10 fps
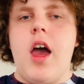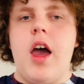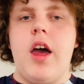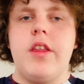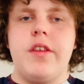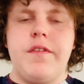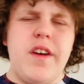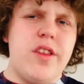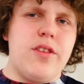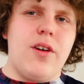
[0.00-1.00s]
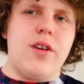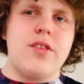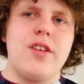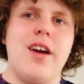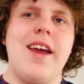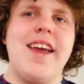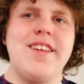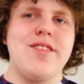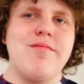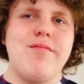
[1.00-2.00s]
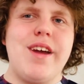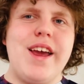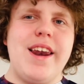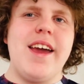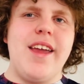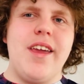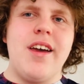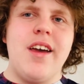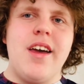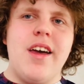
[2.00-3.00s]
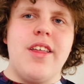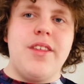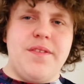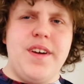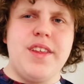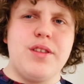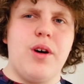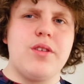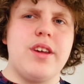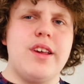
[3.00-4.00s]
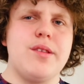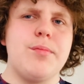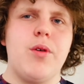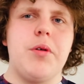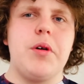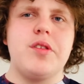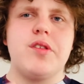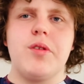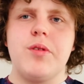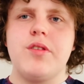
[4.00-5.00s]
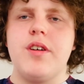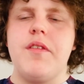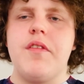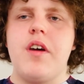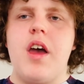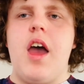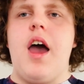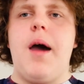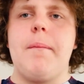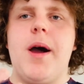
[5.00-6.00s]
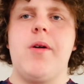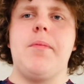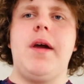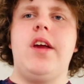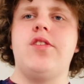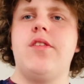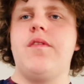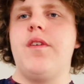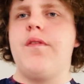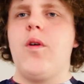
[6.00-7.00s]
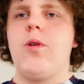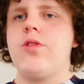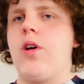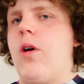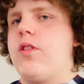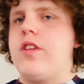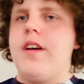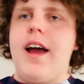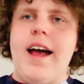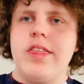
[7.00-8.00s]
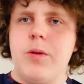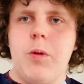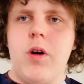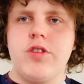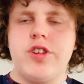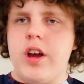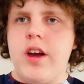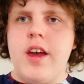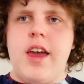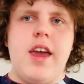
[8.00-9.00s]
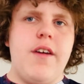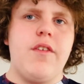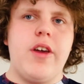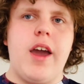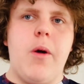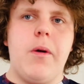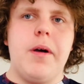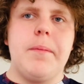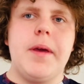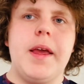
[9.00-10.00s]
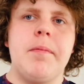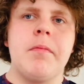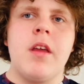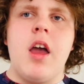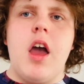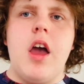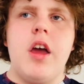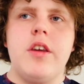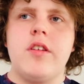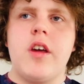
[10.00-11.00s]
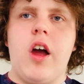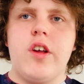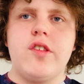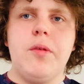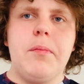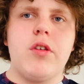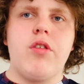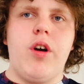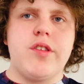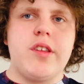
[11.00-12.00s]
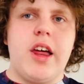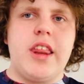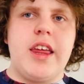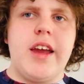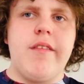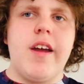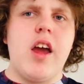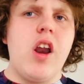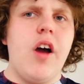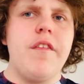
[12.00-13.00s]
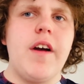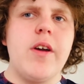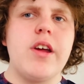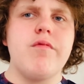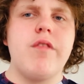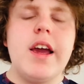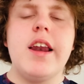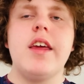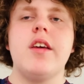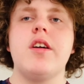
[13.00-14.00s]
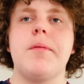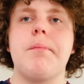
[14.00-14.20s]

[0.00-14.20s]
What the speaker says: Fifth Doctor isn't really the Fifth Doctor. He's more a sort of amalgamation of the Fourth Doctor and the Watcher, if you get what I mean. And I stumbled across that theory and I found it really